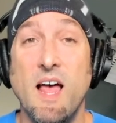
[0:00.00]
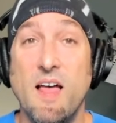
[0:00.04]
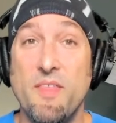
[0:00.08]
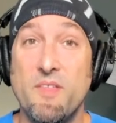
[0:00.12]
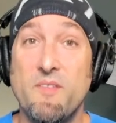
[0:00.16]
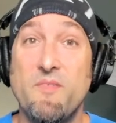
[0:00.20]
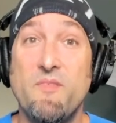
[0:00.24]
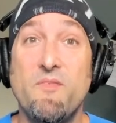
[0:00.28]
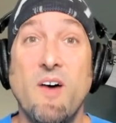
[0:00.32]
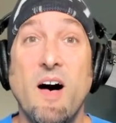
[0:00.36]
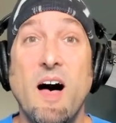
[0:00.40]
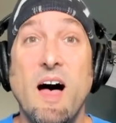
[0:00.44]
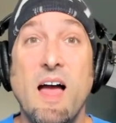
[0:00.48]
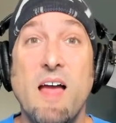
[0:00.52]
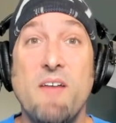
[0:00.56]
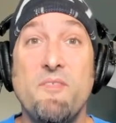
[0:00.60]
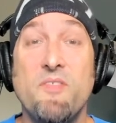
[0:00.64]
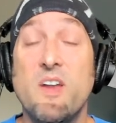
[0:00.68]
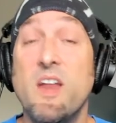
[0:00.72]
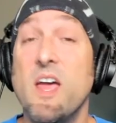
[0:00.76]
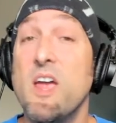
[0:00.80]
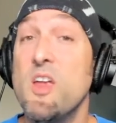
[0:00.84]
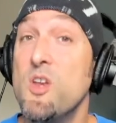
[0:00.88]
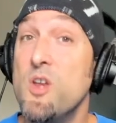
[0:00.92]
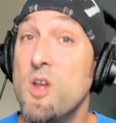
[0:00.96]
and the 5
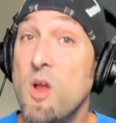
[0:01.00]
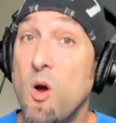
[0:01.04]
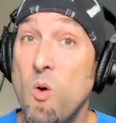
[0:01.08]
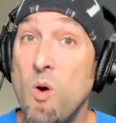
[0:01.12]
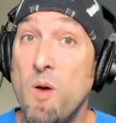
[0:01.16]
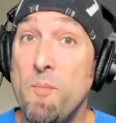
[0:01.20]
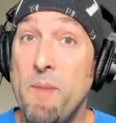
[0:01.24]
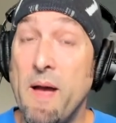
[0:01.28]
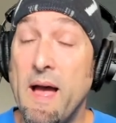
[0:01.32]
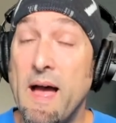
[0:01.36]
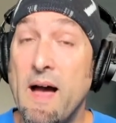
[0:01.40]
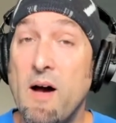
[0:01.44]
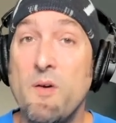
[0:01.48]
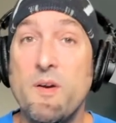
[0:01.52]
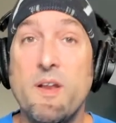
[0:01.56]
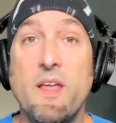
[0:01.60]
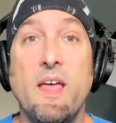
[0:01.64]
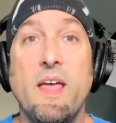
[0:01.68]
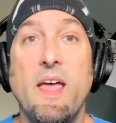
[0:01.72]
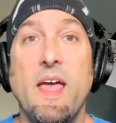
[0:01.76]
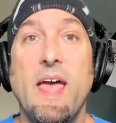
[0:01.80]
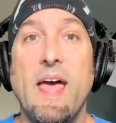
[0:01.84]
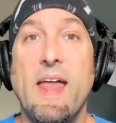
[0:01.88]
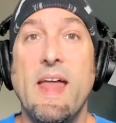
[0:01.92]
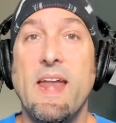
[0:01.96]
that I know about.
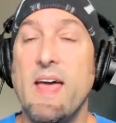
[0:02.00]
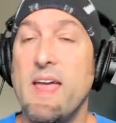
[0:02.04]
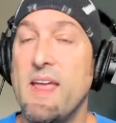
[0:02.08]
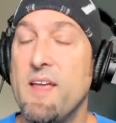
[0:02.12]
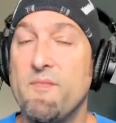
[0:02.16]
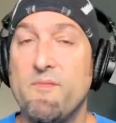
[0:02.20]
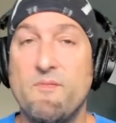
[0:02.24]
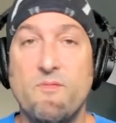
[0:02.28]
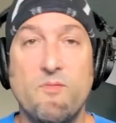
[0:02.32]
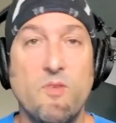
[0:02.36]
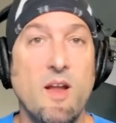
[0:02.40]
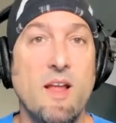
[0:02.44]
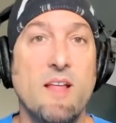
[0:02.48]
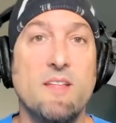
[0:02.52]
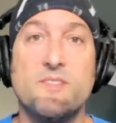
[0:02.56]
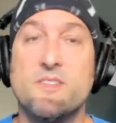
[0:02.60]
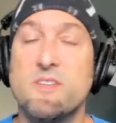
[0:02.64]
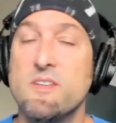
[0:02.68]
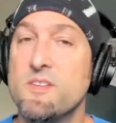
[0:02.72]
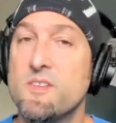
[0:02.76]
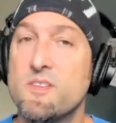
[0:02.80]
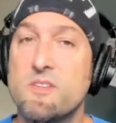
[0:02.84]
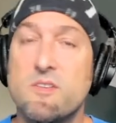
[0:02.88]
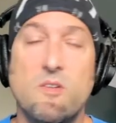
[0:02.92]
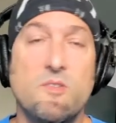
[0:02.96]
And I have friends
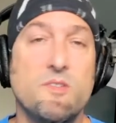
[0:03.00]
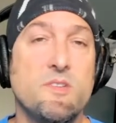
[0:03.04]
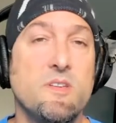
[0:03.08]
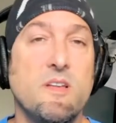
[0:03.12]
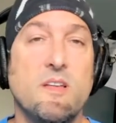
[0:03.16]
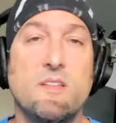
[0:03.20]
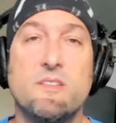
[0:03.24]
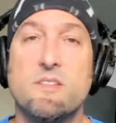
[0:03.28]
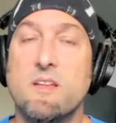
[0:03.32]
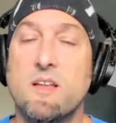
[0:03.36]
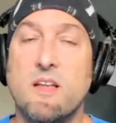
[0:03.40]
and associates,